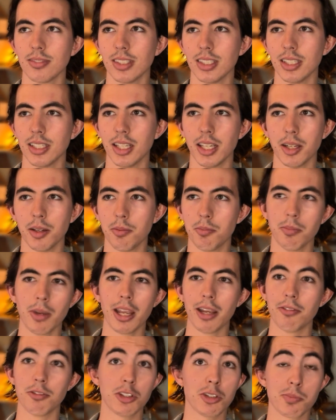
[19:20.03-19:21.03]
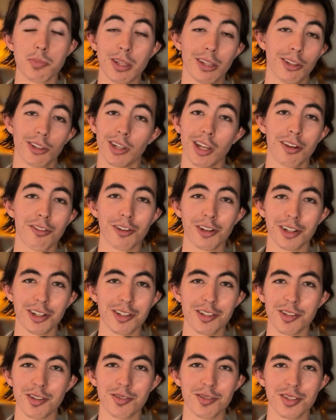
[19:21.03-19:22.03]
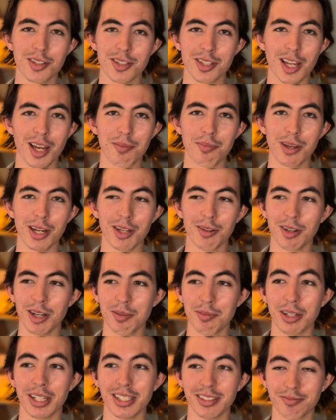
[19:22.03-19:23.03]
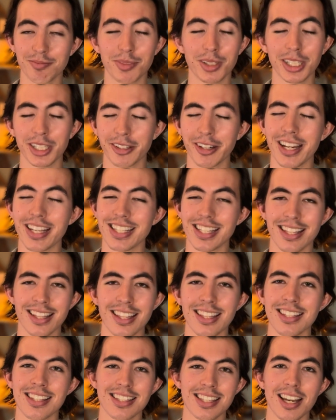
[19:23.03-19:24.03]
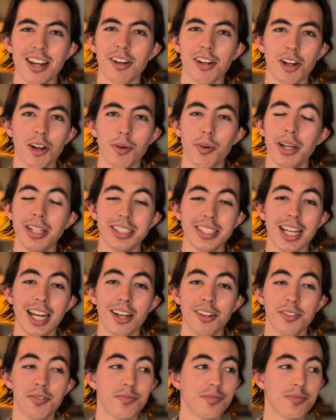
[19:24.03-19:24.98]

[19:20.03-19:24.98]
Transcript: he may have just been looking for an excuse to stop anyway, but pretty crazy that this is how it all went down.